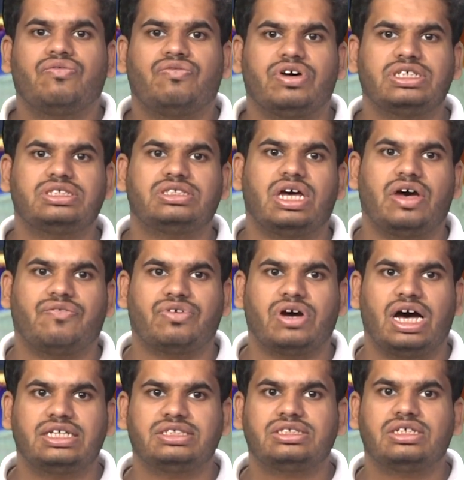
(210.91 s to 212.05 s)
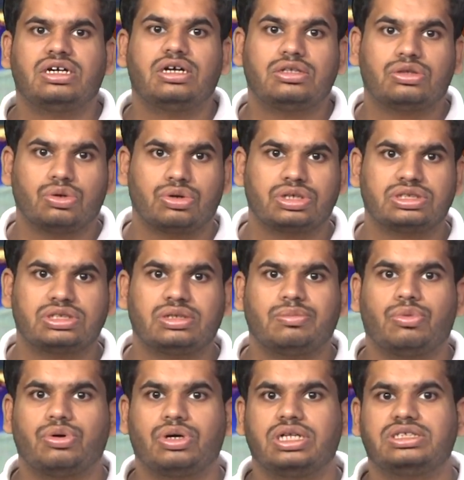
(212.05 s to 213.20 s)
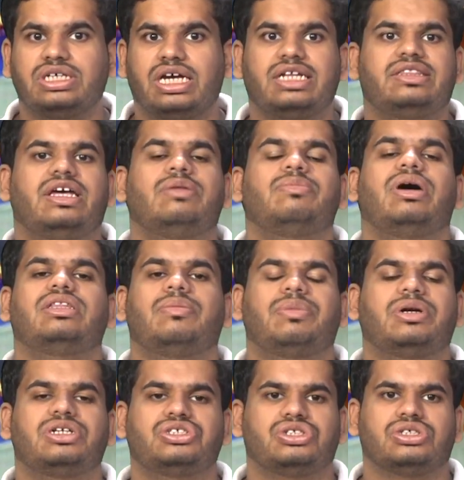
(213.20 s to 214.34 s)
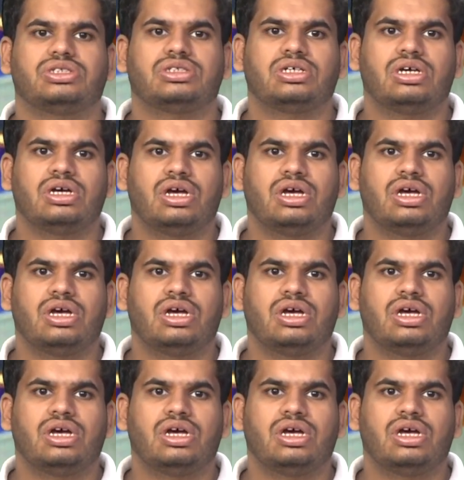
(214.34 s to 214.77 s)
first the Afghans, Turks, Mughals and then by the Britishers.